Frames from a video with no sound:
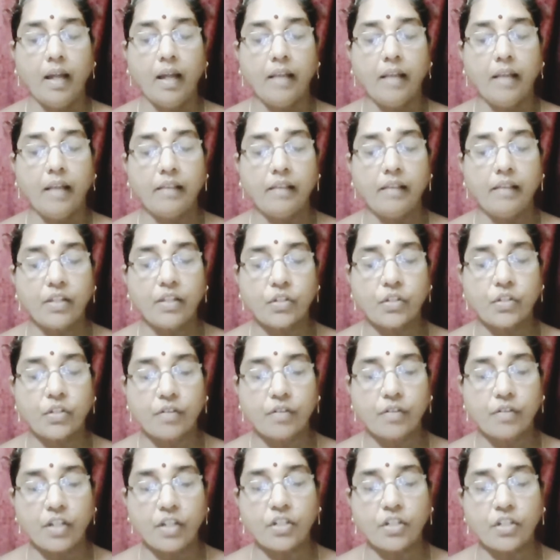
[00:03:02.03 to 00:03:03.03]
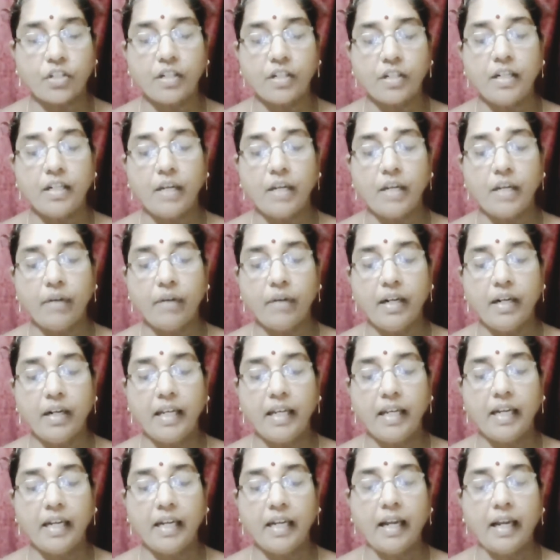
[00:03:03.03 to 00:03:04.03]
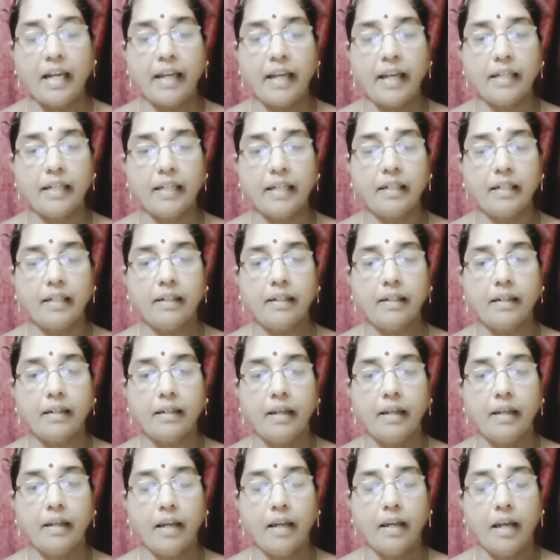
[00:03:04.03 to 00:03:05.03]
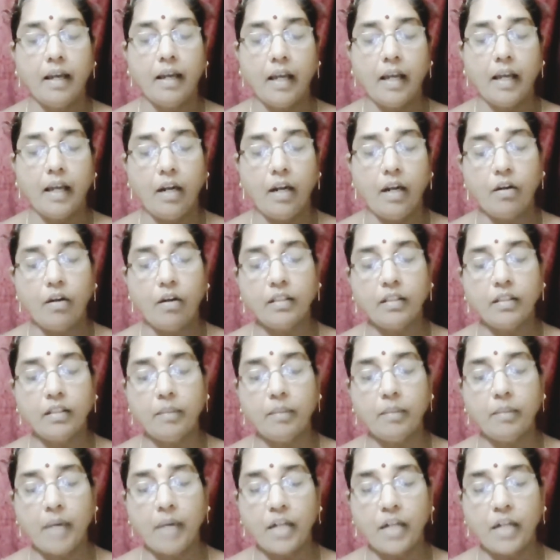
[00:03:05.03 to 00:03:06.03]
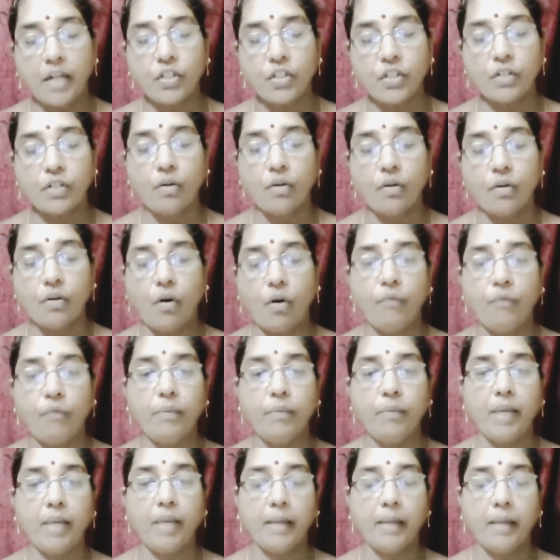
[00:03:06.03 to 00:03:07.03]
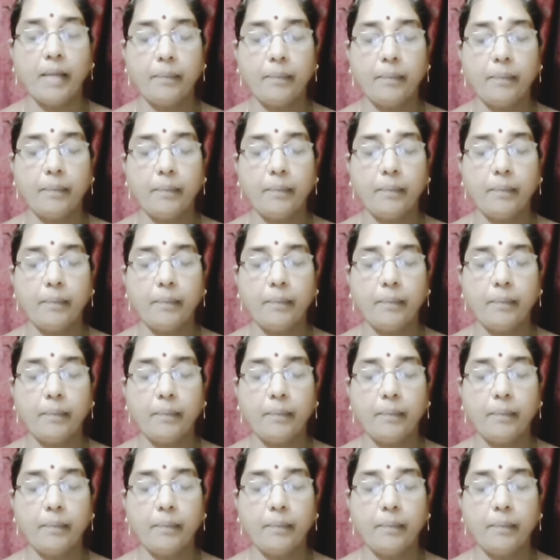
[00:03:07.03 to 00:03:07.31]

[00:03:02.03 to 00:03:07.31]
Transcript: they stretched in never-ending line along the margin of a bay.